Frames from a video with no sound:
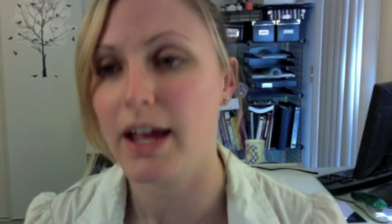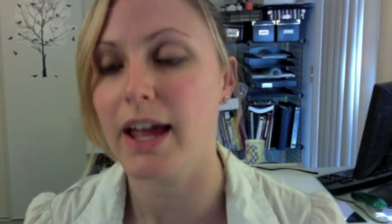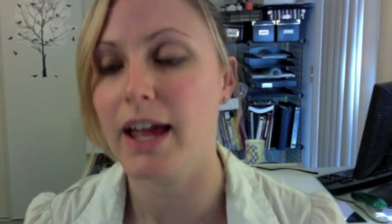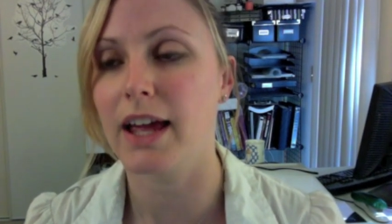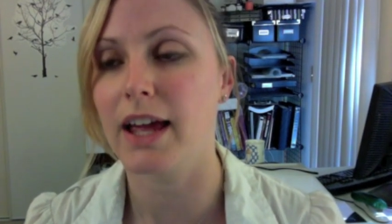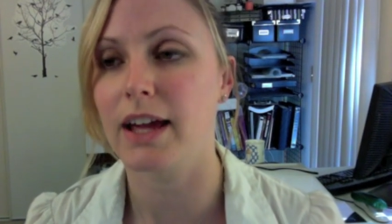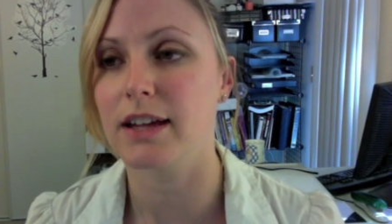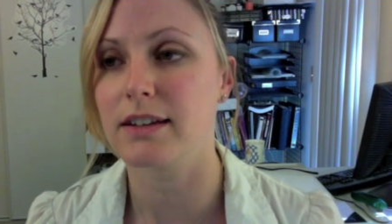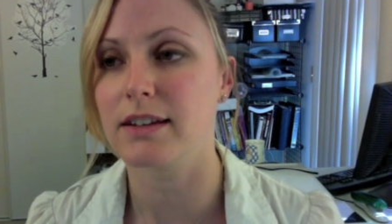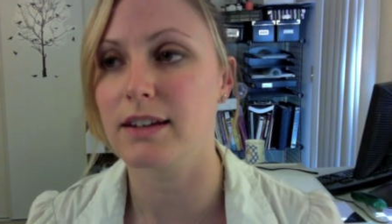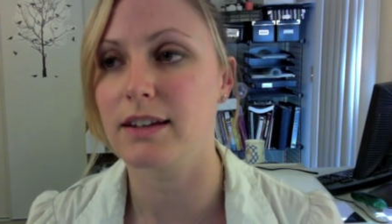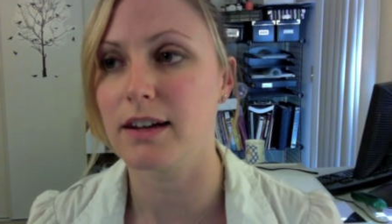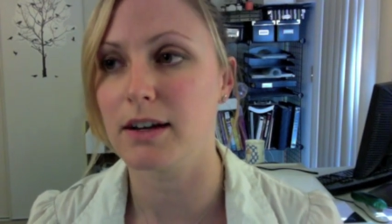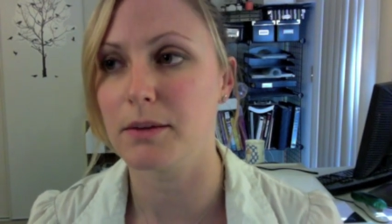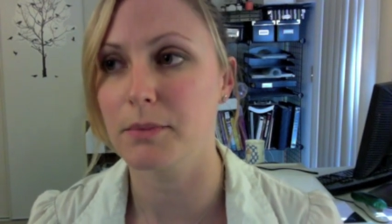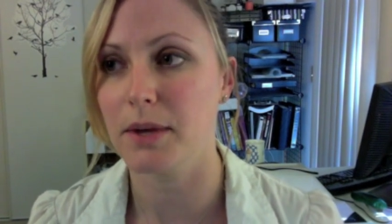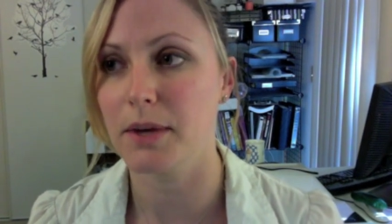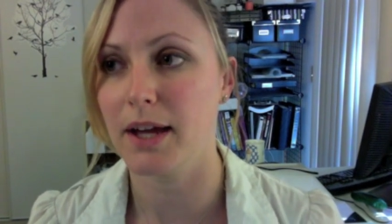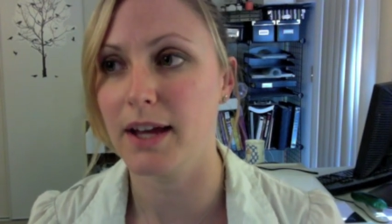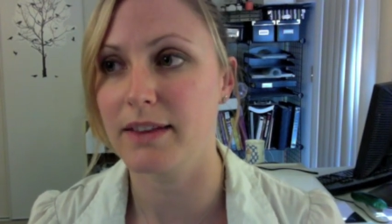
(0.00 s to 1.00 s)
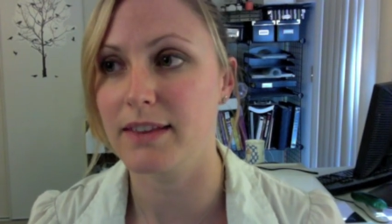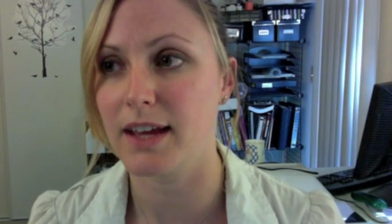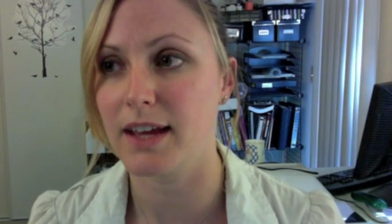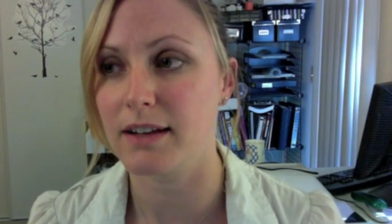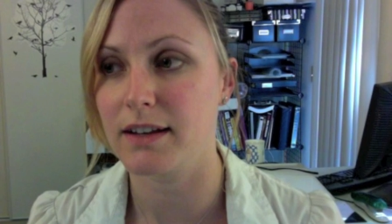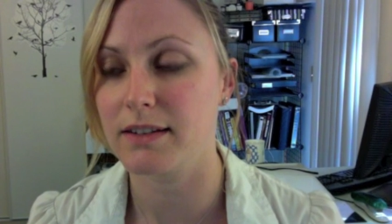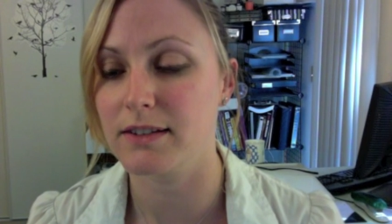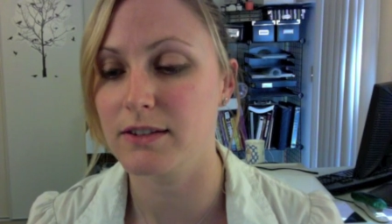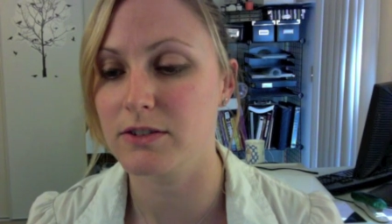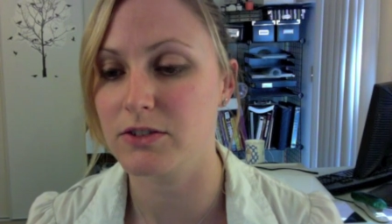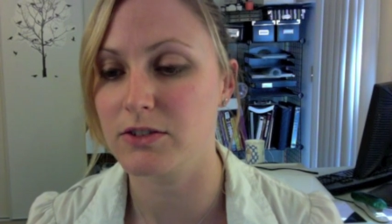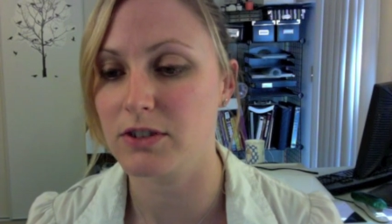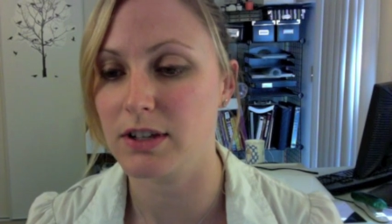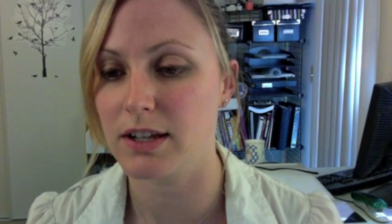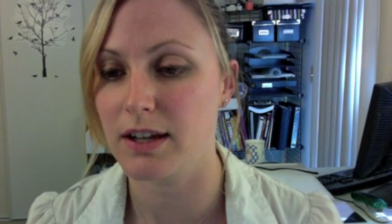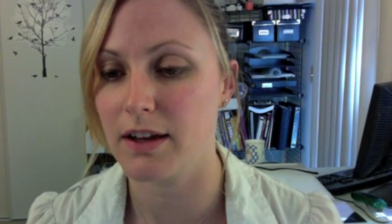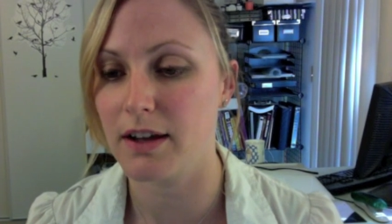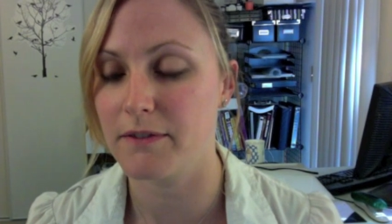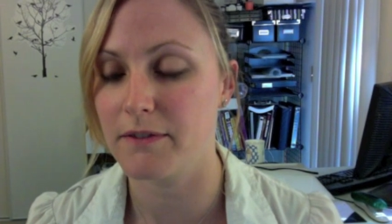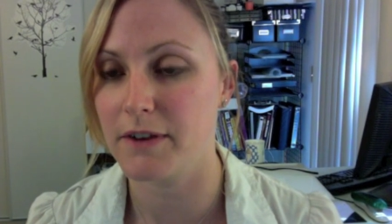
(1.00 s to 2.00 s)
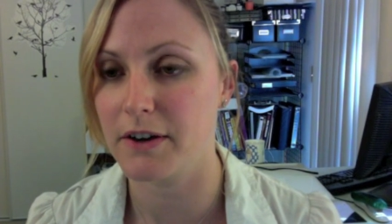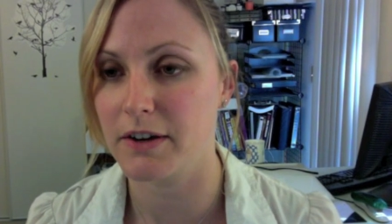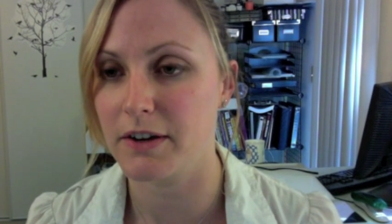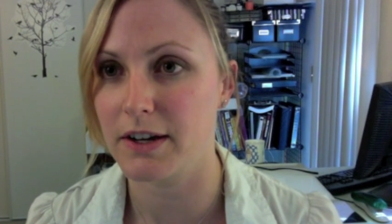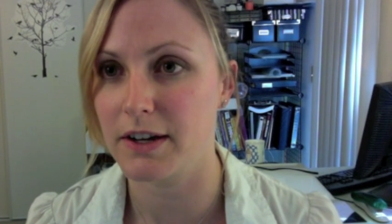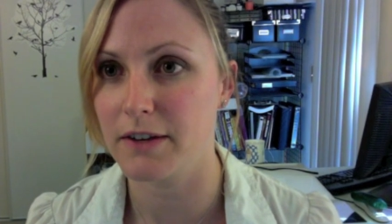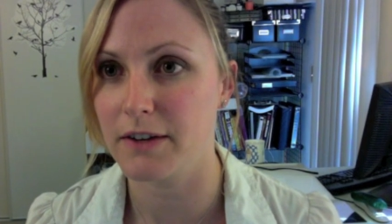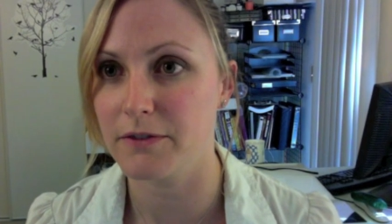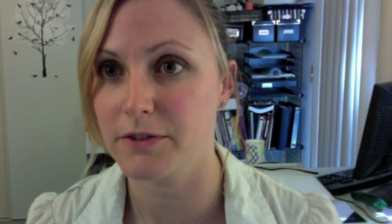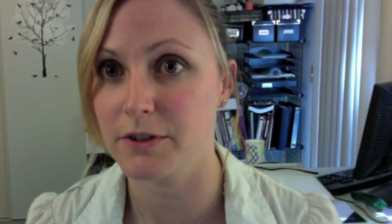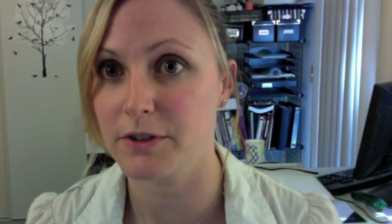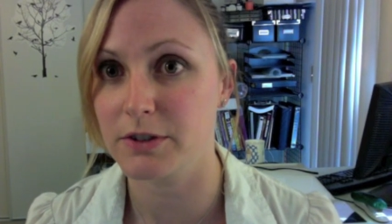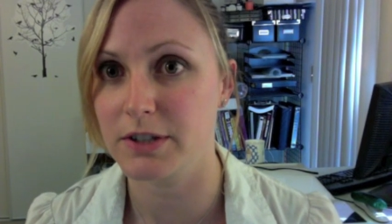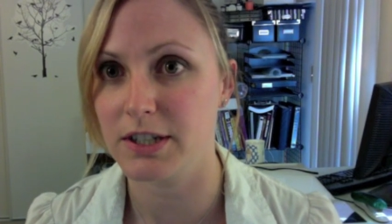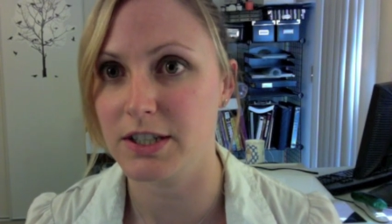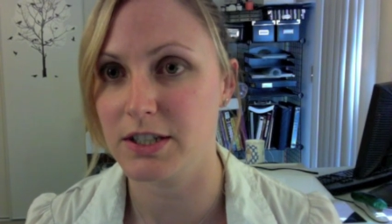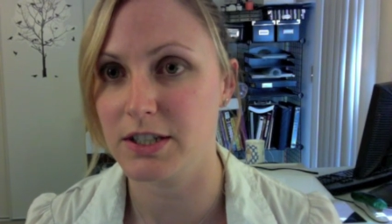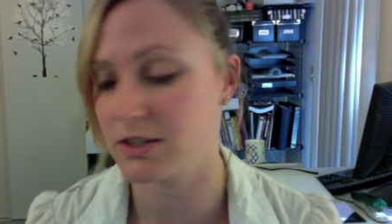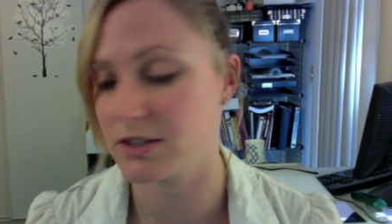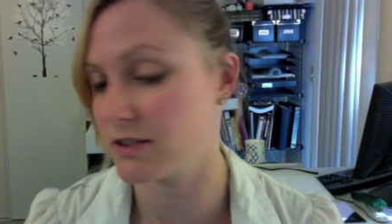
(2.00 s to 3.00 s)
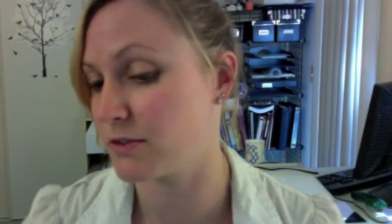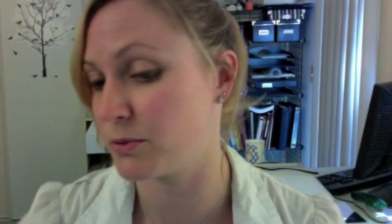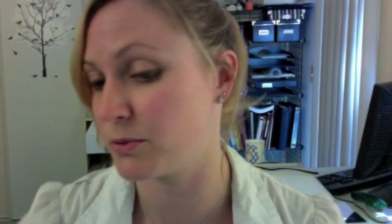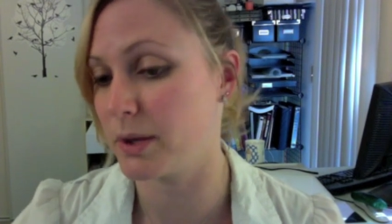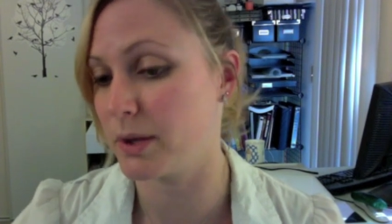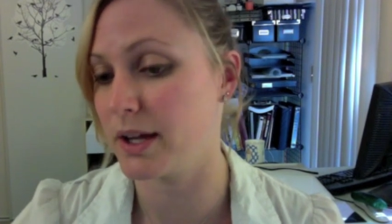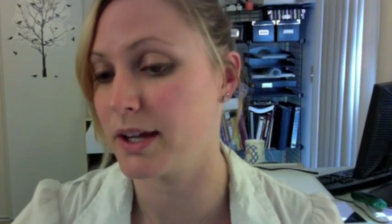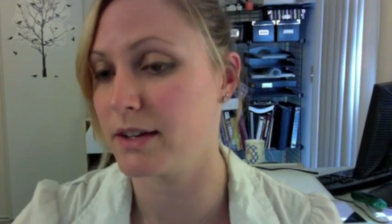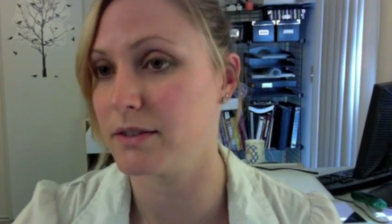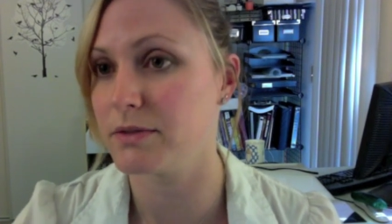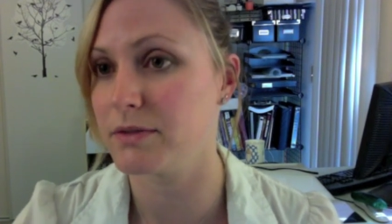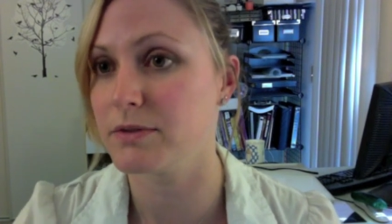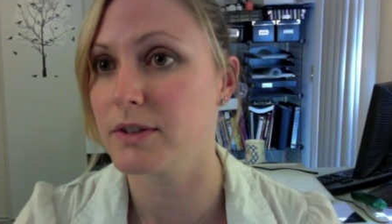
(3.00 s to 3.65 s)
and that is usually a very flirtatious way